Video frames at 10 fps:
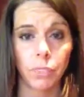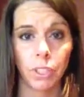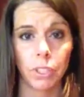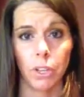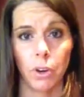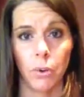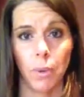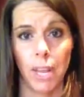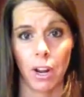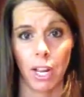So
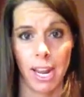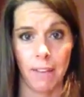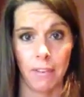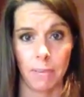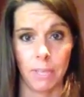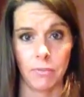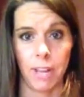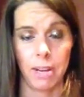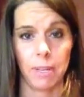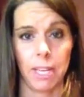we aren't getting very much
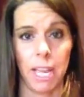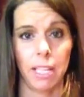vitamin D.